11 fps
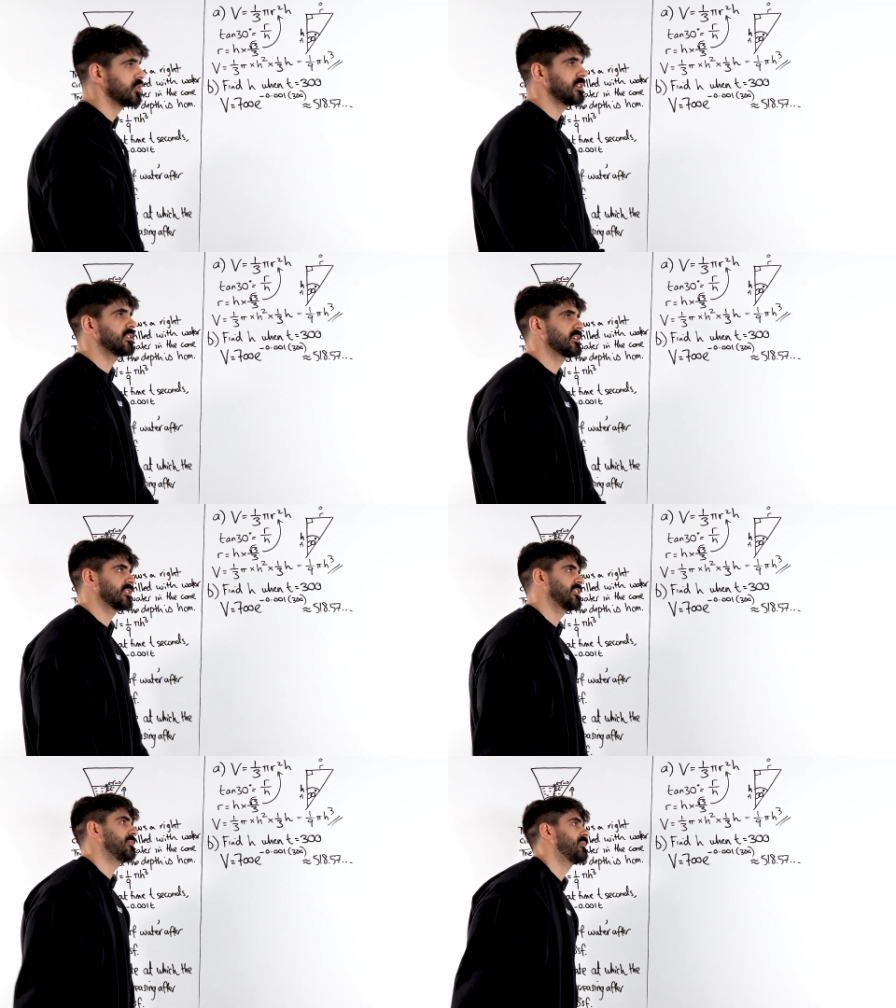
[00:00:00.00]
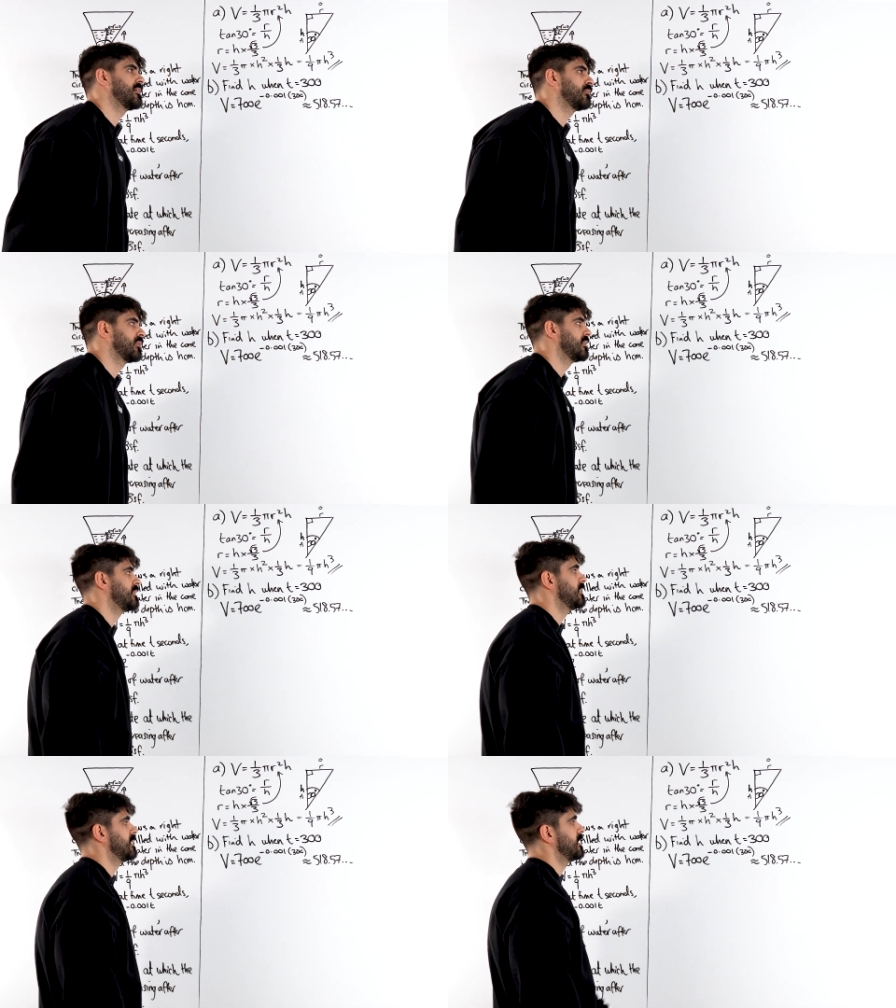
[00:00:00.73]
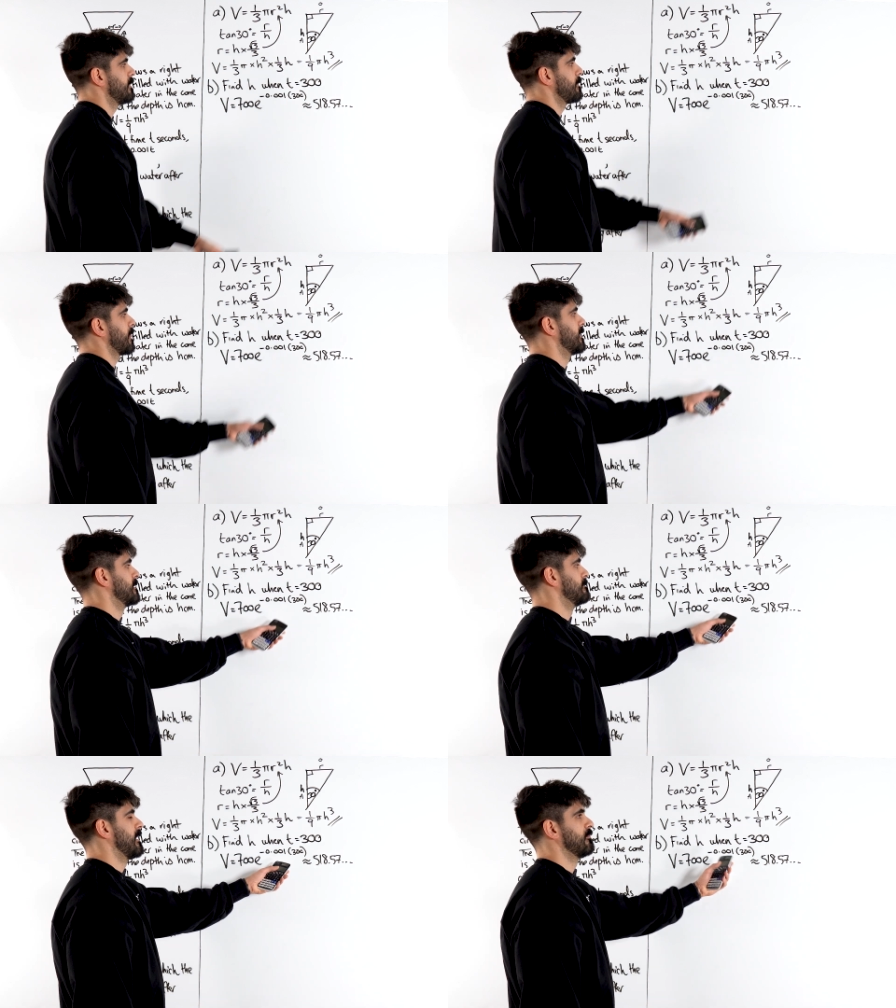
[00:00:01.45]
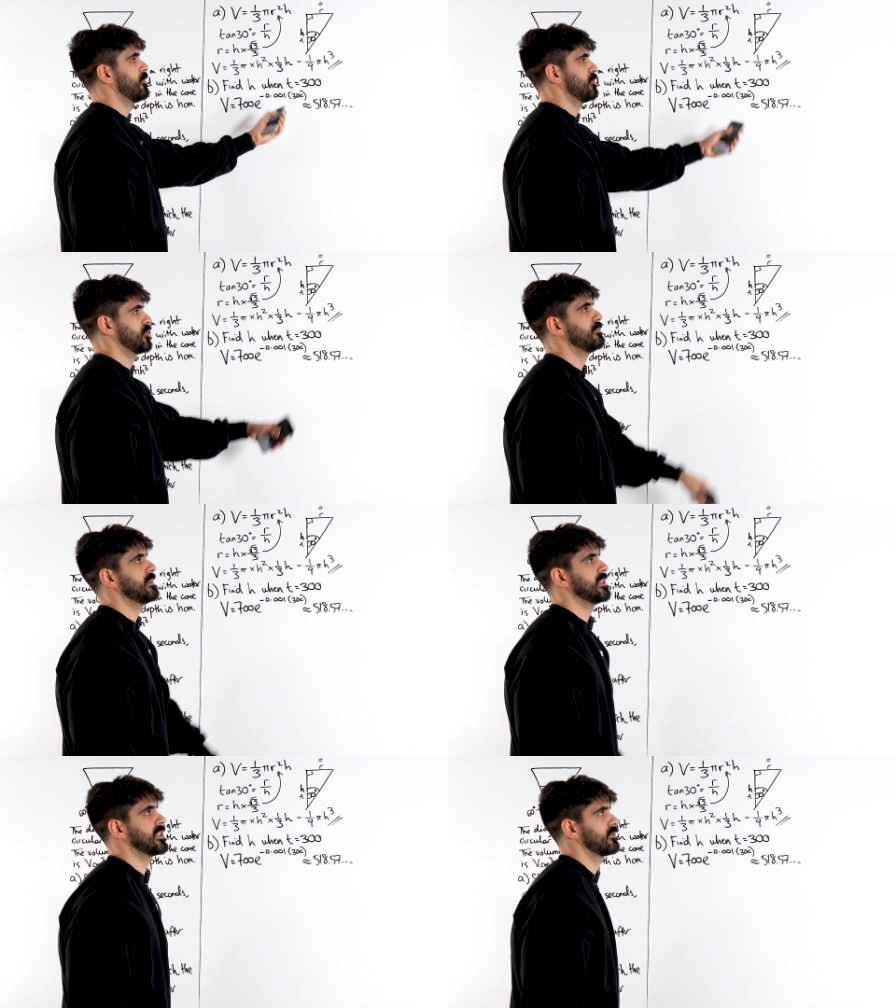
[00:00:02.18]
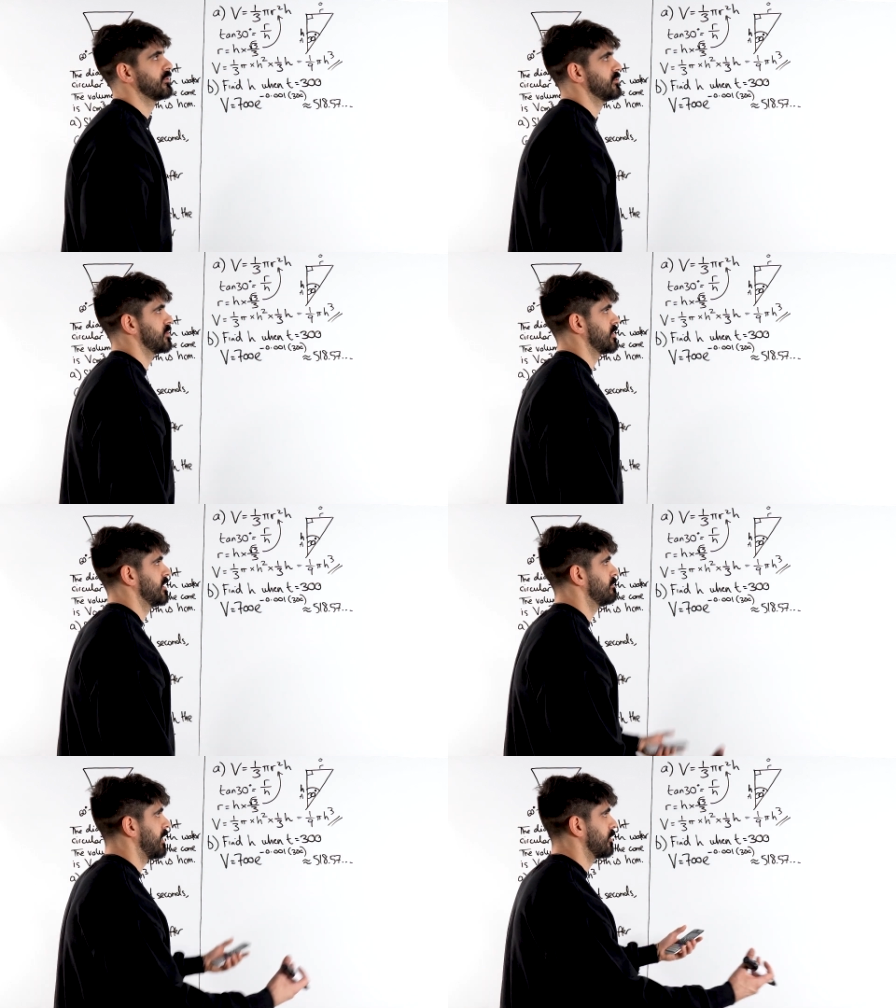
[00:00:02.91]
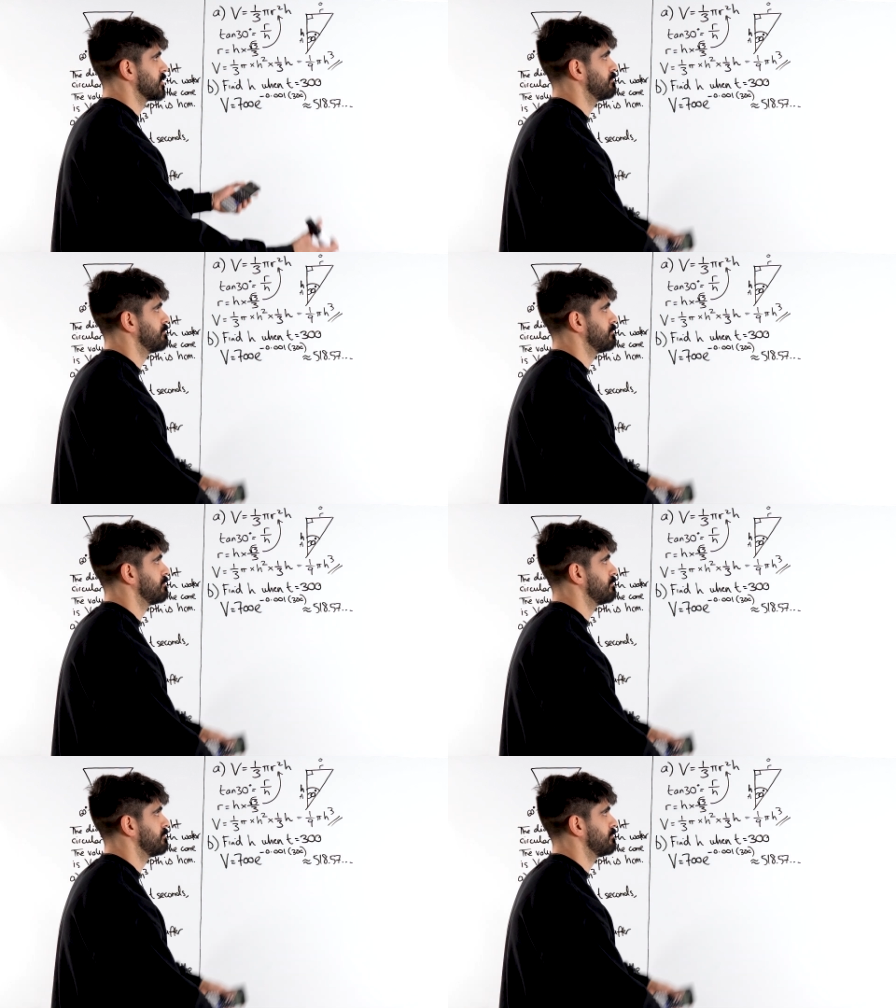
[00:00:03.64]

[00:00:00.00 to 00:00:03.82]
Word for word: GCSE paper, um, I wrote too many zeros, but I was